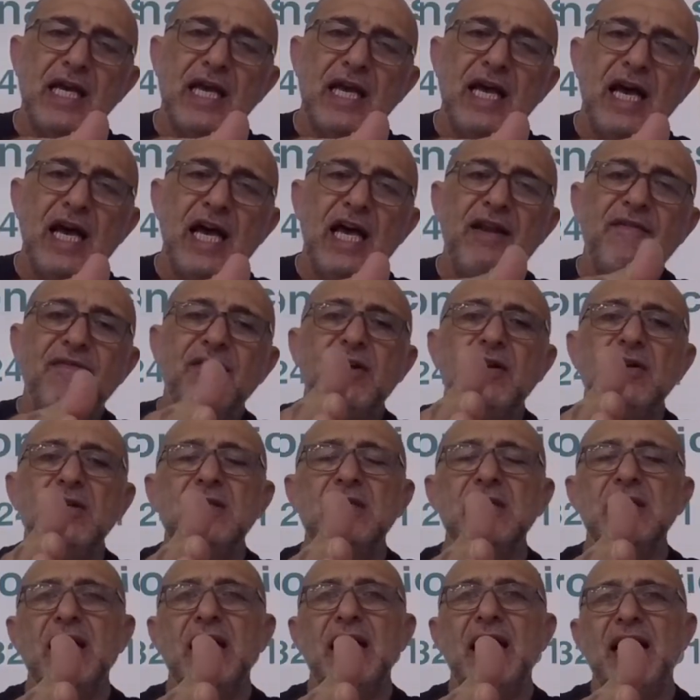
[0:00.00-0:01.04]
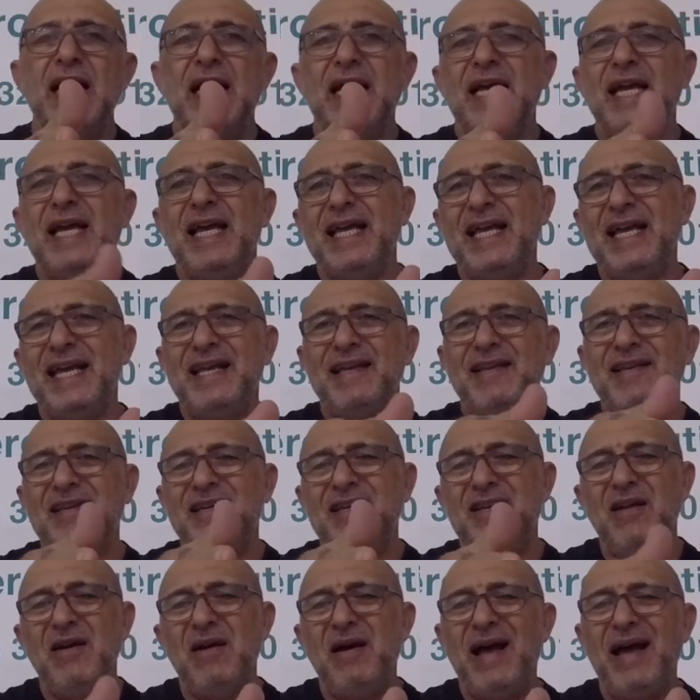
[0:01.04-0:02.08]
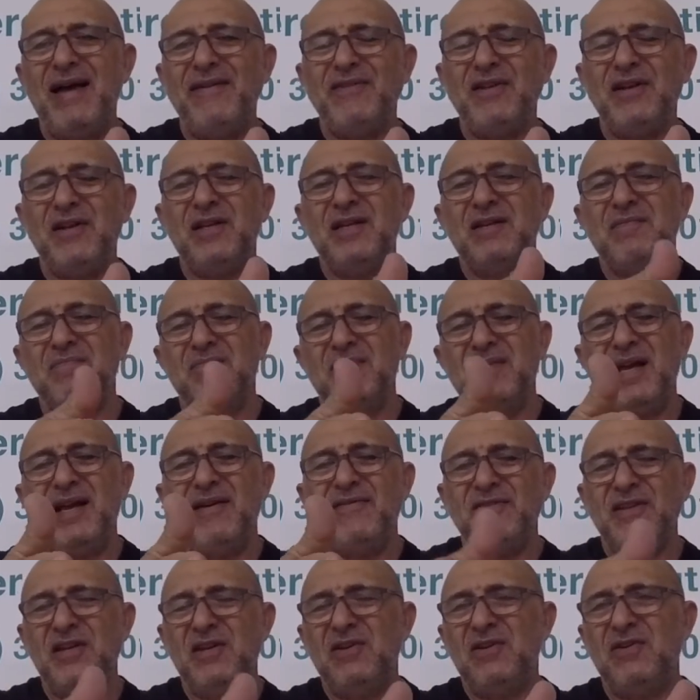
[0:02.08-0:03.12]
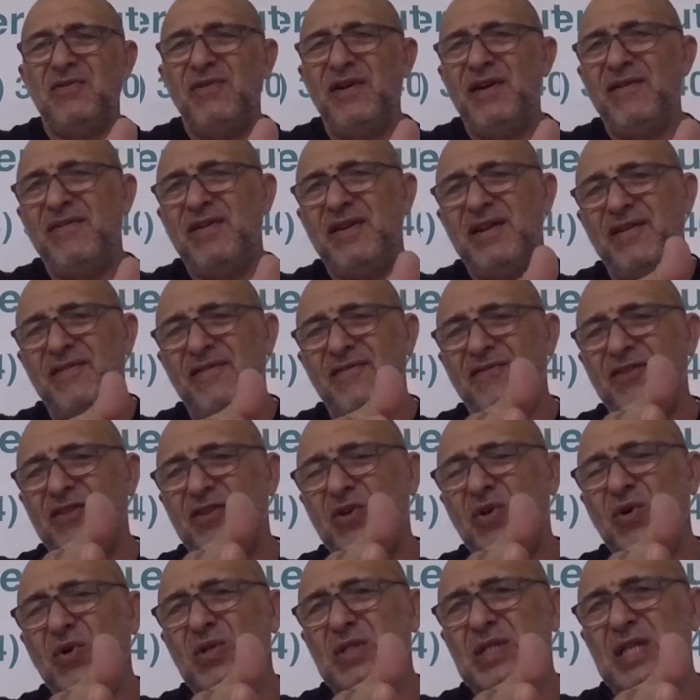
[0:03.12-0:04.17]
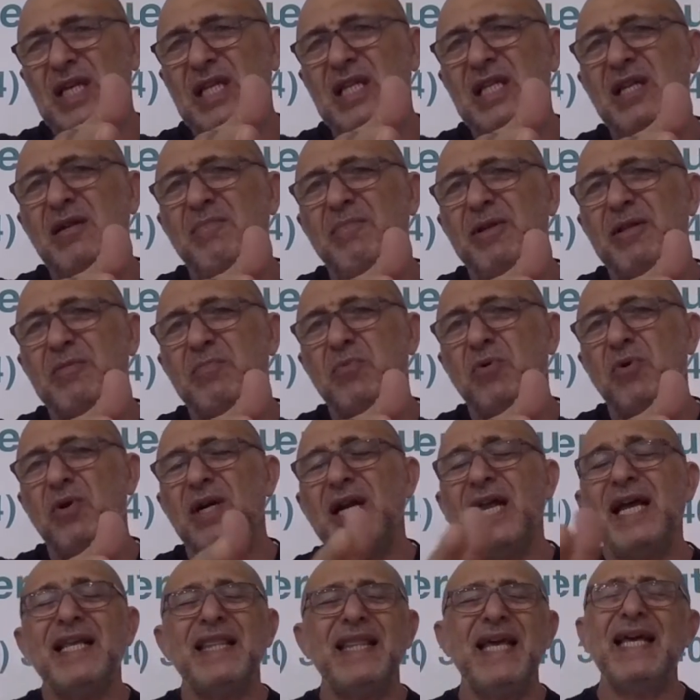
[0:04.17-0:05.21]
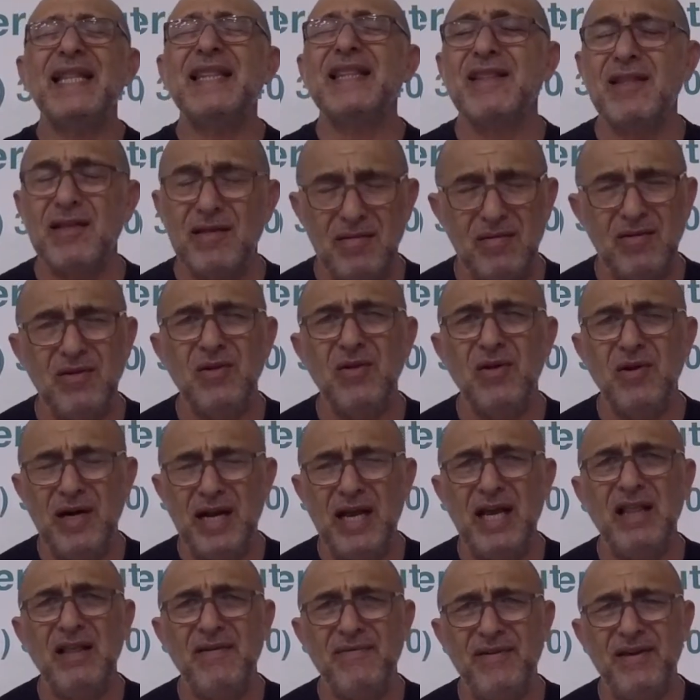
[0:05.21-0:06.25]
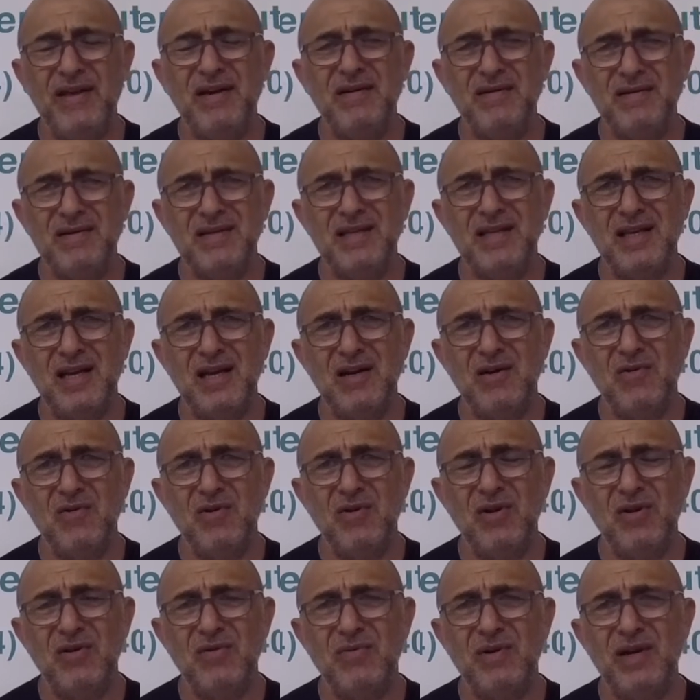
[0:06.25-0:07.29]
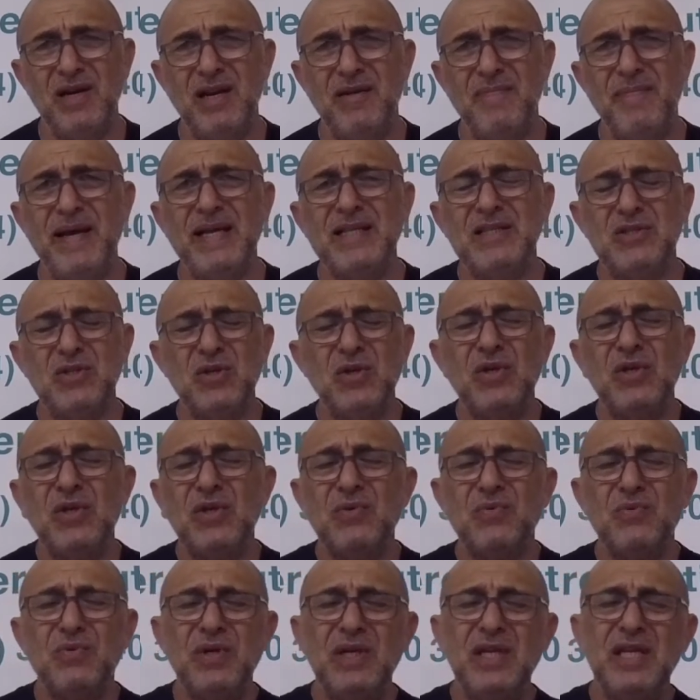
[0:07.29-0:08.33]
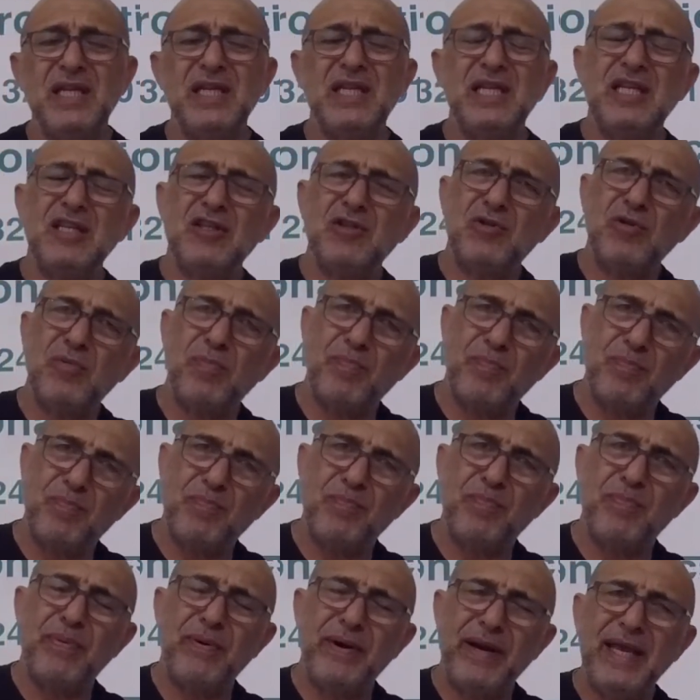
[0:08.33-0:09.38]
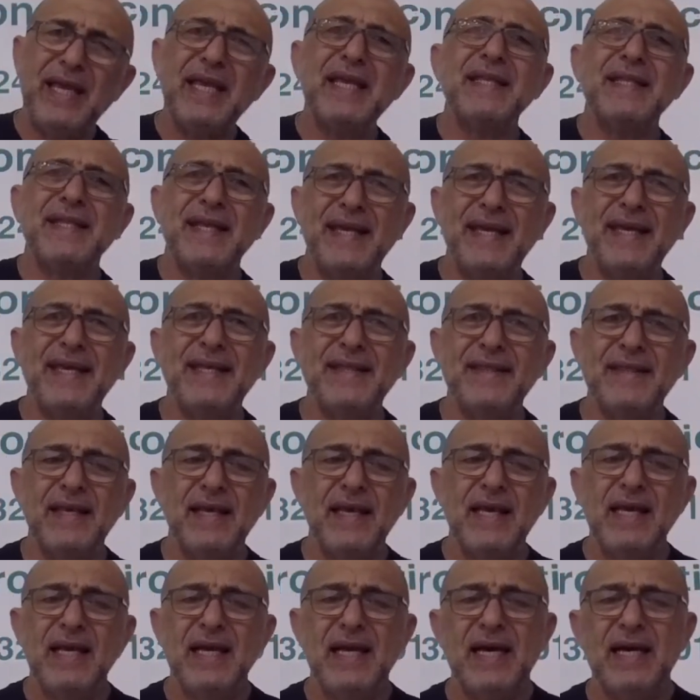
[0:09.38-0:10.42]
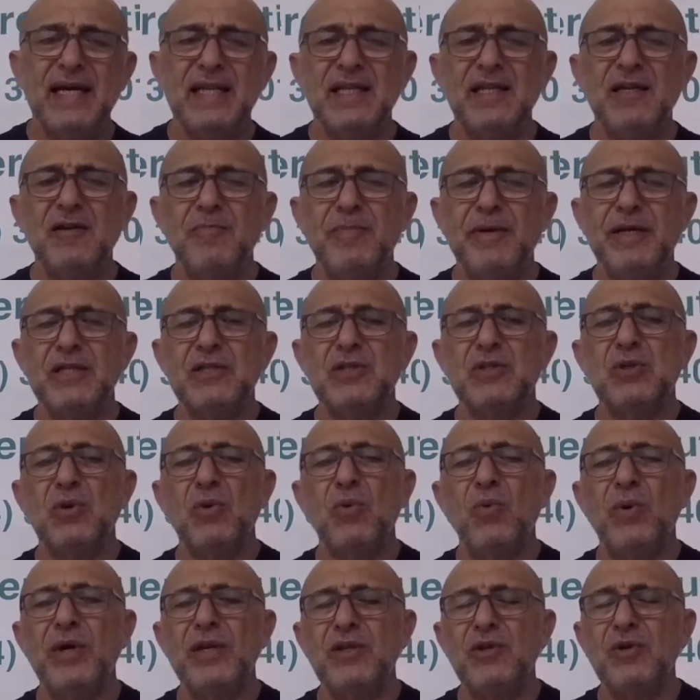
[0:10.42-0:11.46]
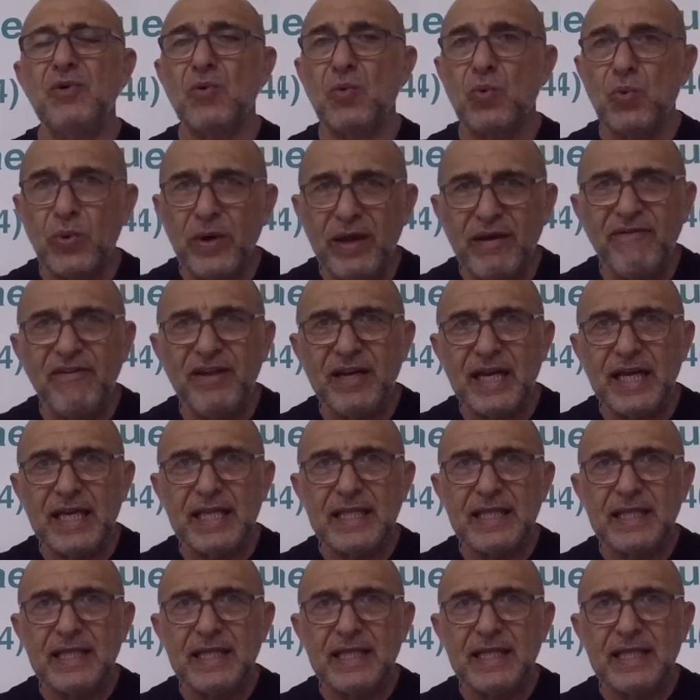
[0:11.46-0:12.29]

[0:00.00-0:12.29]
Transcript: And if it goes, you know, after you rivet it, if it goes a little bit more like that, your elevator is going to look really bad. So you really need to break it in a little bit, so when you rivet it,